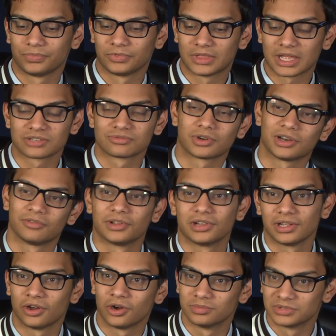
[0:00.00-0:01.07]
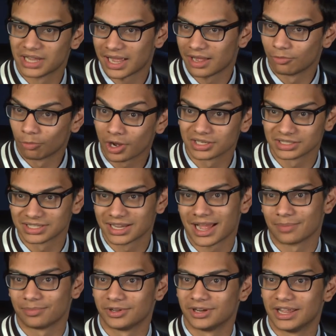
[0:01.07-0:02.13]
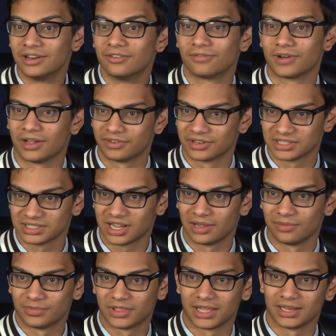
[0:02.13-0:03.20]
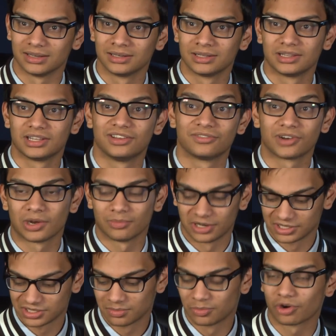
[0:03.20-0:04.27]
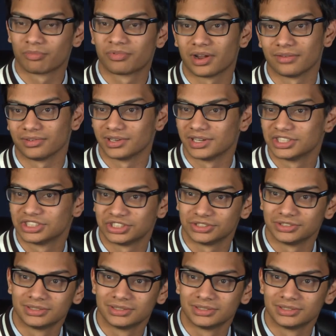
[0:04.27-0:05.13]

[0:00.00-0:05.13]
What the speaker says: That's what I really hope to want to happen in 5 years' time. That the environment is a more prevalent issue.